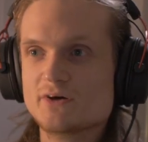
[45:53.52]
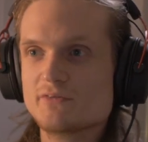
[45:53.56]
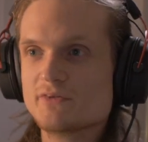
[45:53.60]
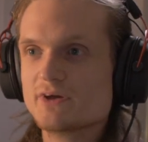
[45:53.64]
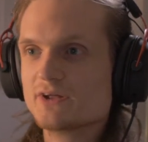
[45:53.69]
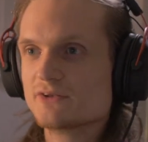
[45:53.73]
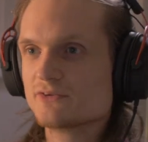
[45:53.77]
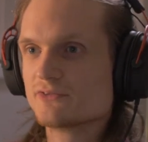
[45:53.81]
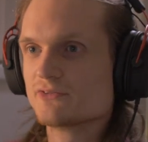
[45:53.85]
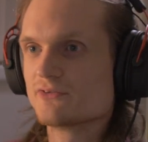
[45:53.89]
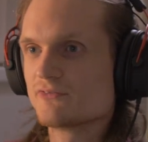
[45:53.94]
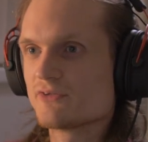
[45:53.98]
at the
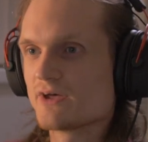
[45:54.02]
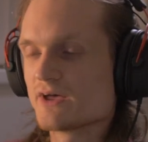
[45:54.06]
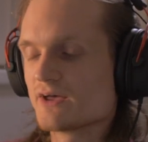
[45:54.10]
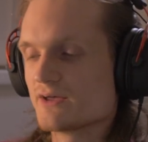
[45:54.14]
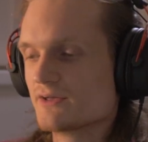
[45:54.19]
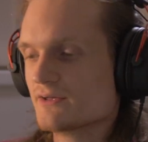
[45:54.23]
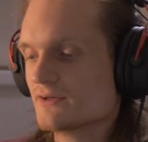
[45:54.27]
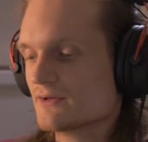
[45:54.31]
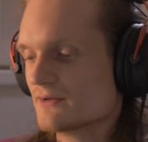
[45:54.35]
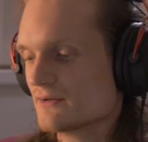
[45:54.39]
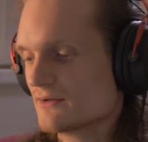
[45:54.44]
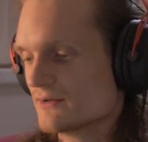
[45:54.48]
end of the
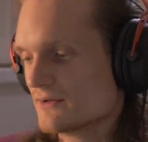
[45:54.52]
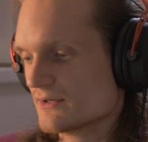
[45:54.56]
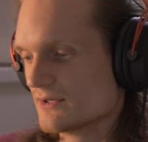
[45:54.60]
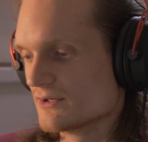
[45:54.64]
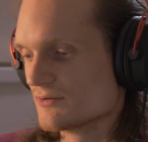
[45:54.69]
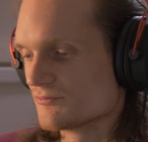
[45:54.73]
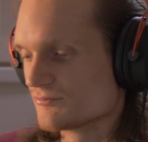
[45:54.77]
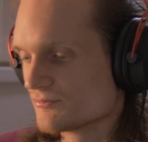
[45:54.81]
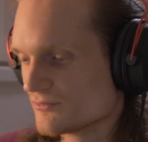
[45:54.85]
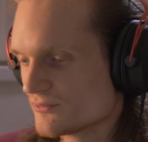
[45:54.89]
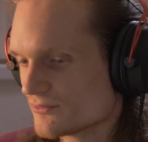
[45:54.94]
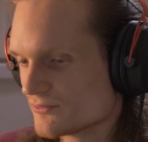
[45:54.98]
day,
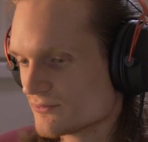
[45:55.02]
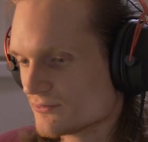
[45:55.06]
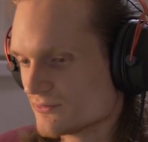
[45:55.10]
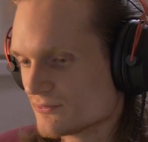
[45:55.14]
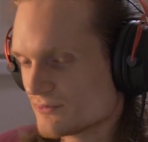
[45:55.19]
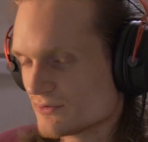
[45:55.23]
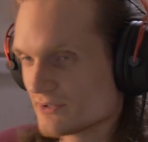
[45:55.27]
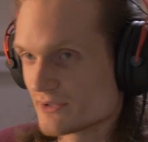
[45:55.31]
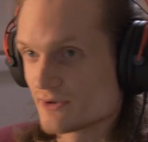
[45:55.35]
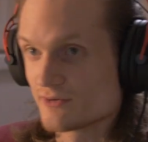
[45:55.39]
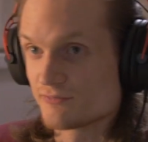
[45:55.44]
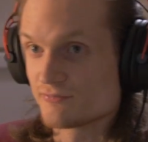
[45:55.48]
if
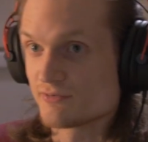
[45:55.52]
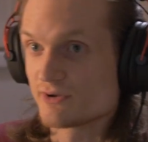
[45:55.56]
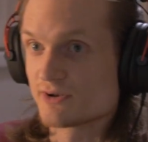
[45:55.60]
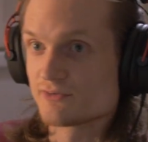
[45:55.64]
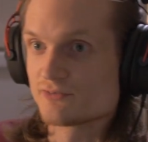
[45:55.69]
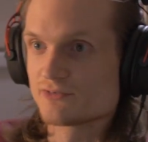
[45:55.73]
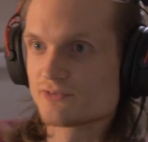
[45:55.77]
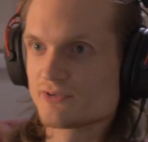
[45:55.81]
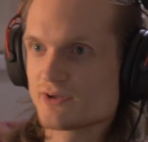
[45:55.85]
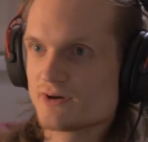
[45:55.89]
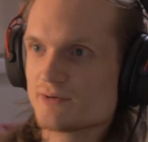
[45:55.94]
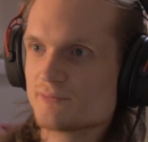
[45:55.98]
you're like a fan
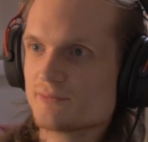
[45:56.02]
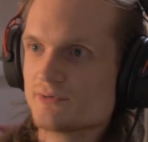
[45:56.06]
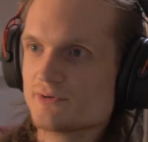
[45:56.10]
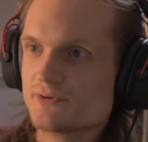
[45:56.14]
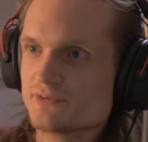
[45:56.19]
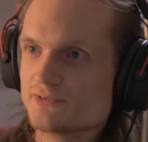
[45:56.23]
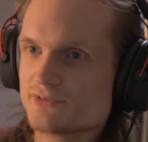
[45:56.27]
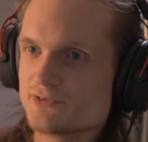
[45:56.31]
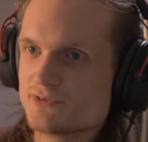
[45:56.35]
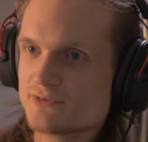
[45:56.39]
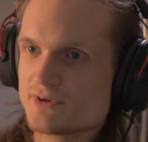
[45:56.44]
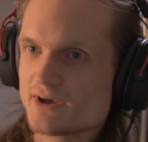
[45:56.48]
of Star
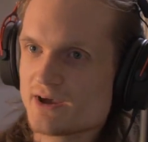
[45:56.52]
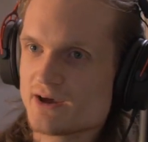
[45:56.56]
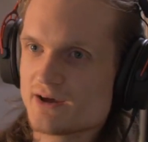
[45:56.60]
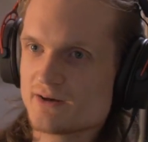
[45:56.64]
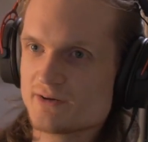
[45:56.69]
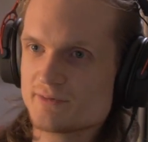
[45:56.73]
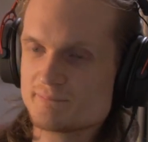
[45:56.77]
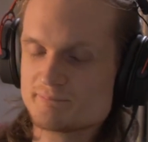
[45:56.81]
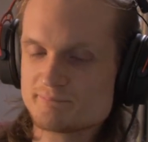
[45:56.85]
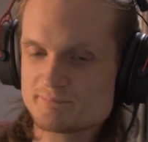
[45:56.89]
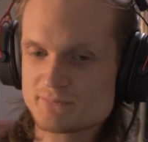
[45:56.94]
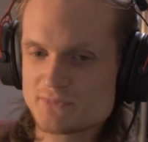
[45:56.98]
Wars, you
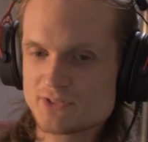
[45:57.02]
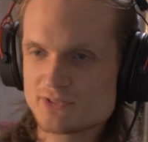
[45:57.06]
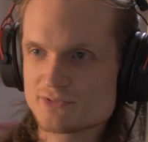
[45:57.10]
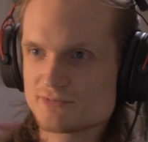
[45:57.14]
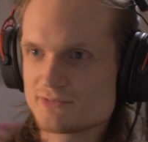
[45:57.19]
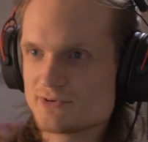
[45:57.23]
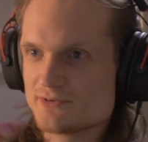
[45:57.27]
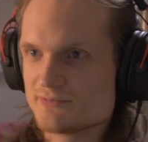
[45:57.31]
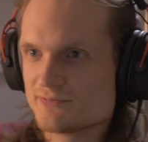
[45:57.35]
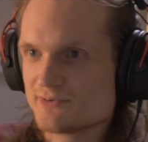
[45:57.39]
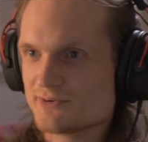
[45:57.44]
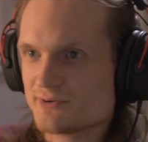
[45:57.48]
get
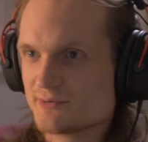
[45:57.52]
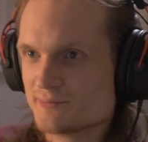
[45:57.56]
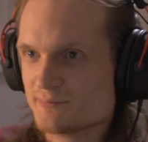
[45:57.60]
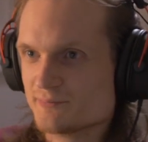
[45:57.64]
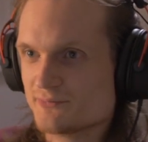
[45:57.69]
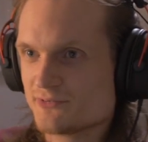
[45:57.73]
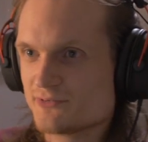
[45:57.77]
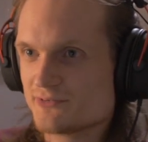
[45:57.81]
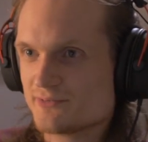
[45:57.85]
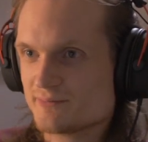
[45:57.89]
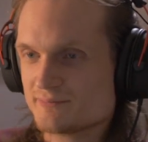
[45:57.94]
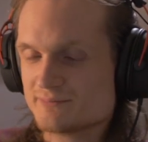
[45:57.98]
3
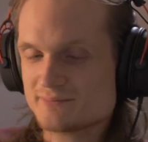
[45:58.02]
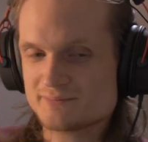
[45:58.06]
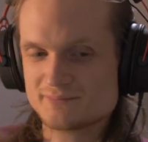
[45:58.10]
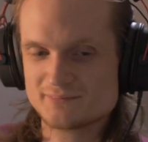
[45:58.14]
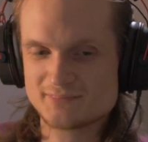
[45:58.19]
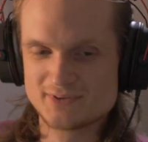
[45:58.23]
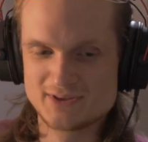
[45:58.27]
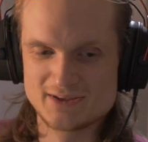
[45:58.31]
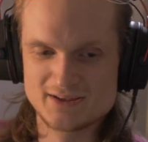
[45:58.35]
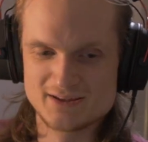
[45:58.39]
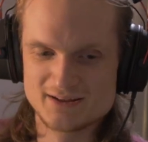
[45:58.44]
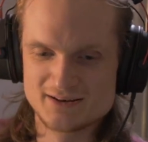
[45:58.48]
films
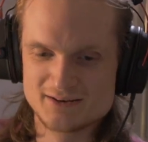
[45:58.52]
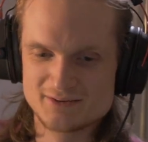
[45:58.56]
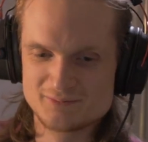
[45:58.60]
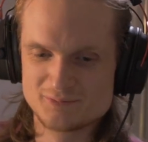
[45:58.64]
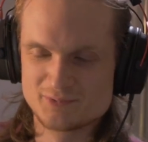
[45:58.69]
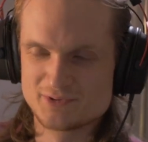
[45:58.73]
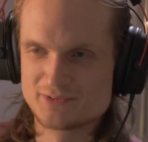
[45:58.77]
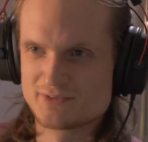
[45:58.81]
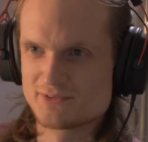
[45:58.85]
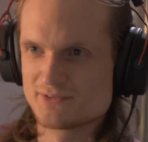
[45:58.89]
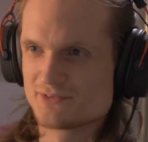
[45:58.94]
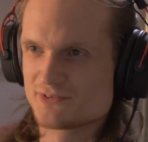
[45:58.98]

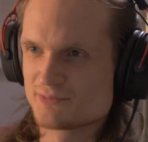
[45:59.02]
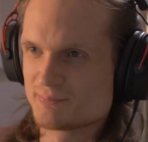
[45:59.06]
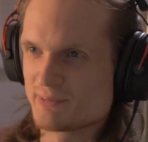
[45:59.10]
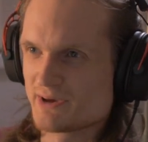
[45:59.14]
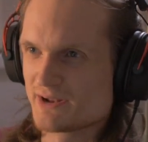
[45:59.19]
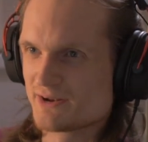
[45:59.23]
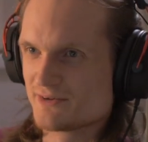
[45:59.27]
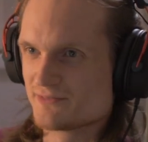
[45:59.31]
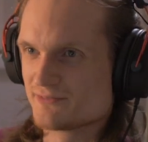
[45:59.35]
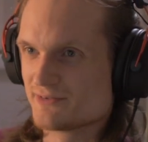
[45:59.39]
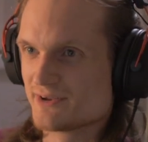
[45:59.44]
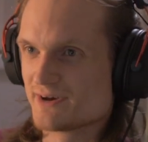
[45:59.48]
within the
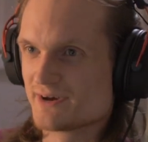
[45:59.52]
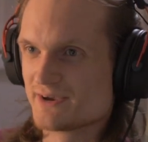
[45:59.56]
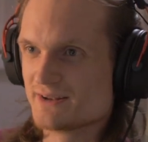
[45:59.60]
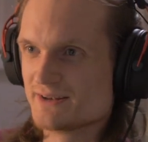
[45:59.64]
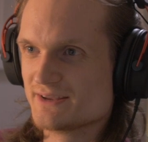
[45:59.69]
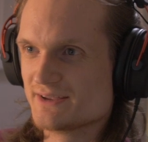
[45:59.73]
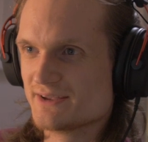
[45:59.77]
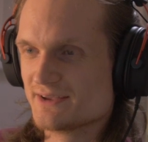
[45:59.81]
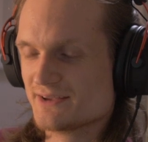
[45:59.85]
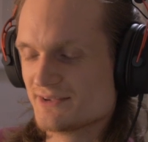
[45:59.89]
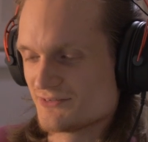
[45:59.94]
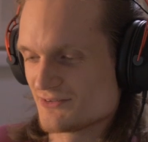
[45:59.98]
span of 9
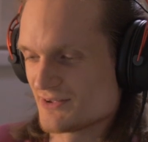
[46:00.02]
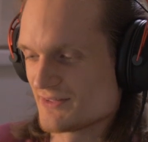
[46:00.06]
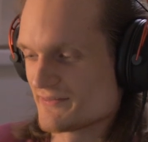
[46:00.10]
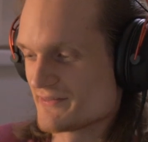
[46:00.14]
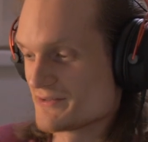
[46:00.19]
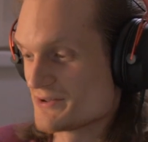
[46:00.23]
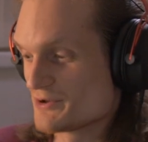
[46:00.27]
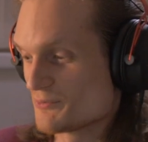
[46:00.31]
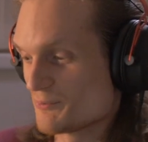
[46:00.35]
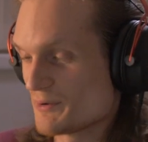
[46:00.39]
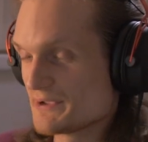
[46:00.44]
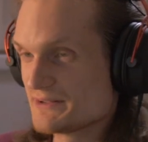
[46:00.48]
years, and
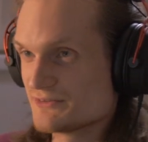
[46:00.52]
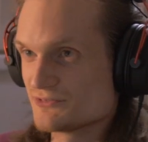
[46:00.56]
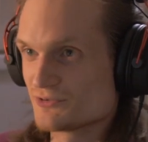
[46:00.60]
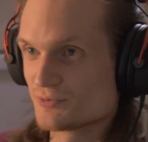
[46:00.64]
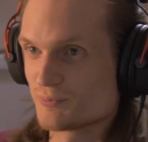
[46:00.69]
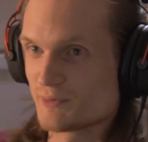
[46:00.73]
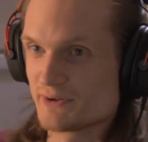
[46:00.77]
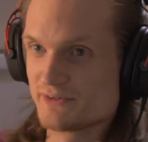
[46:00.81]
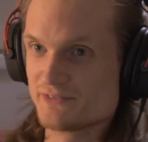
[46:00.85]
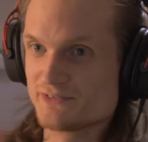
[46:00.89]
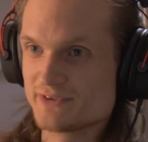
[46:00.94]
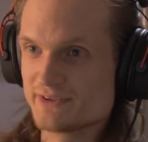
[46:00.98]
then you wait
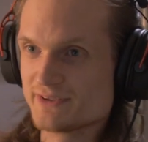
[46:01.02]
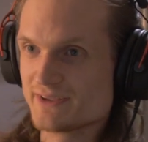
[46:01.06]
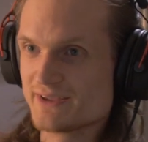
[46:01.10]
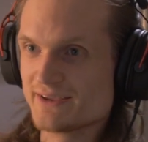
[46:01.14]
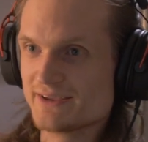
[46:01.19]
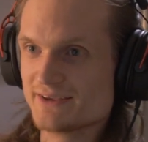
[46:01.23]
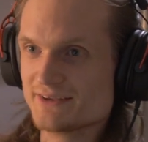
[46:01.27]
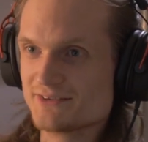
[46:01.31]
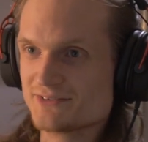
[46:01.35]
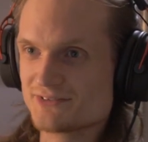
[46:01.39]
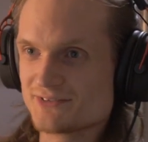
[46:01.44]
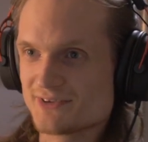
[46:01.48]
20
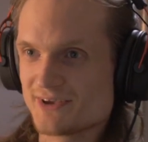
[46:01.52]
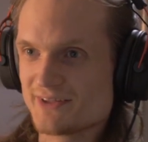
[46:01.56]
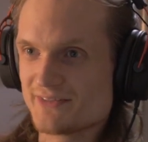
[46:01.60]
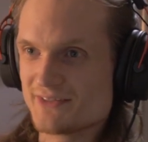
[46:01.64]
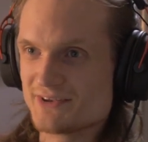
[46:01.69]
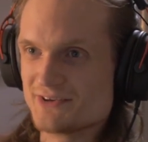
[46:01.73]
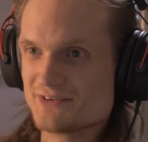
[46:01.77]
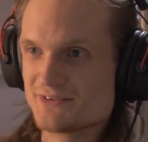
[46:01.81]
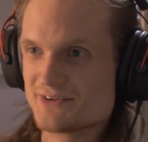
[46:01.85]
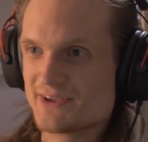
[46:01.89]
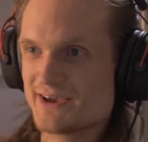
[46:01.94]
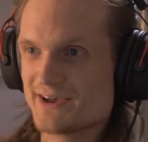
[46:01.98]
years, and
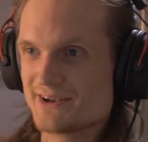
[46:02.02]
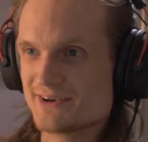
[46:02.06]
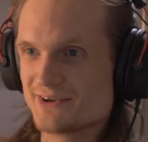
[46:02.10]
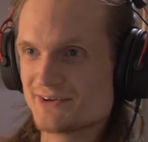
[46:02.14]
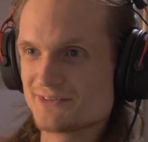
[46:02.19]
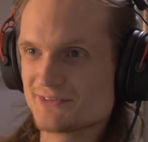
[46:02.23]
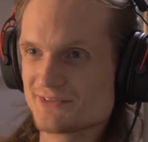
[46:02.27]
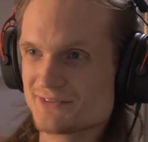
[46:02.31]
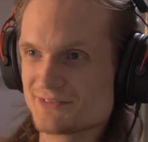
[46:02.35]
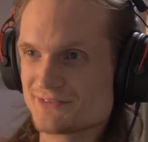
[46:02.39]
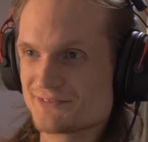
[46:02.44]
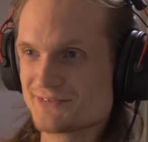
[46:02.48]
then you get
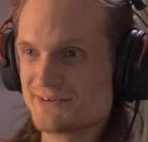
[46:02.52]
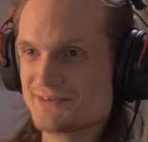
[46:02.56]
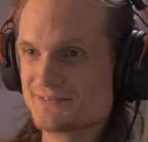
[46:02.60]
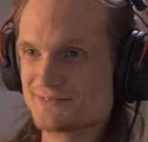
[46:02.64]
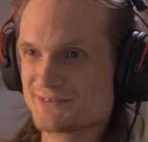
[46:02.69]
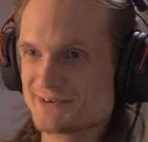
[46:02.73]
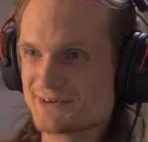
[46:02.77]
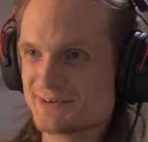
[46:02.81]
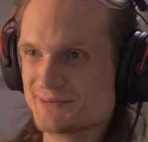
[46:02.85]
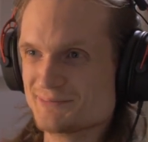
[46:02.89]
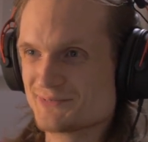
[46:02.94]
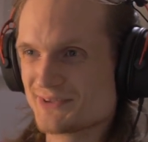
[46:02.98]
another 3
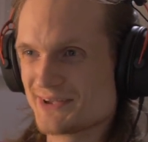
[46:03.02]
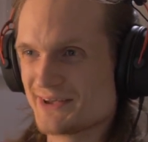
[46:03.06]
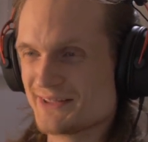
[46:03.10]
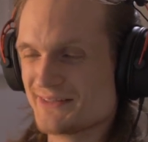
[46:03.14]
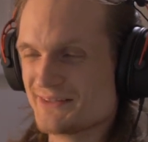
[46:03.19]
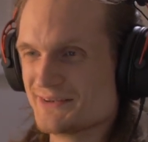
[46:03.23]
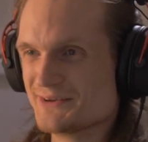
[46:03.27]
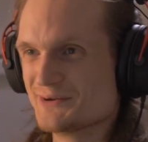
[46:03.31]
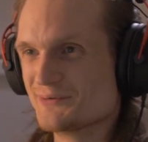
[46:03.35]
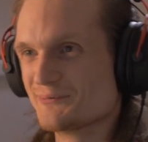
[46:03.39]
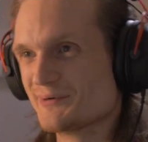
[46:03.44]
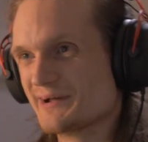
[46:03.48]
films, and
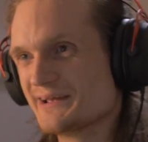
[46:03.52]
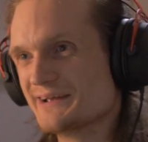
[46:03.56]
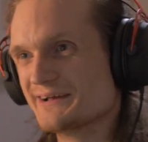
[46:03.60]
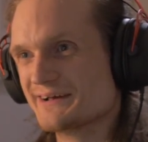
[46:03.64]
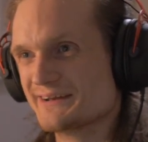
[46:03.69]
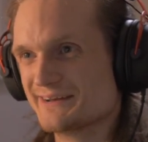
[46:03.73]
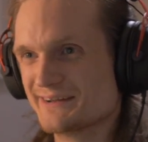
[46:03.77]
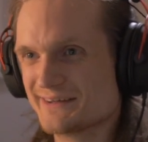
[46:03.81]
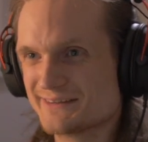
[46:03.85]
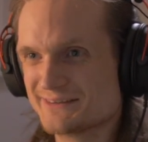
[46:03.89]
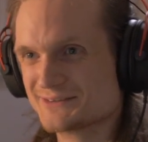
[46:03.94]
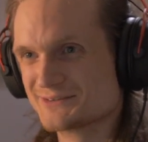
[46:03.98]
then you wait
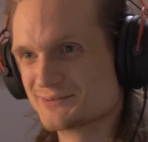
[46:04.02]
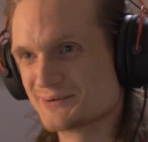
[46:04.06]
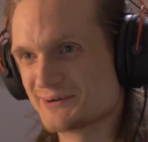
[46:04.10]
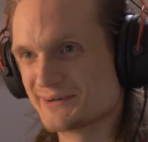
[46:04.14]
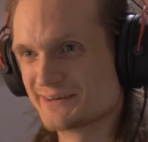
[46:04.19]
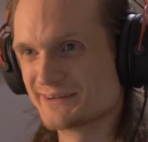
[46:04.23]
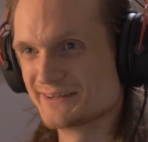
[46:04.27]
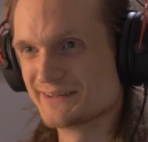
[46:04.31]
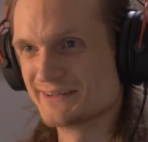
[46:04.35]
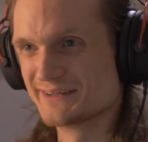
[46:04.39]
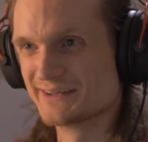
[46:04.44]
another 20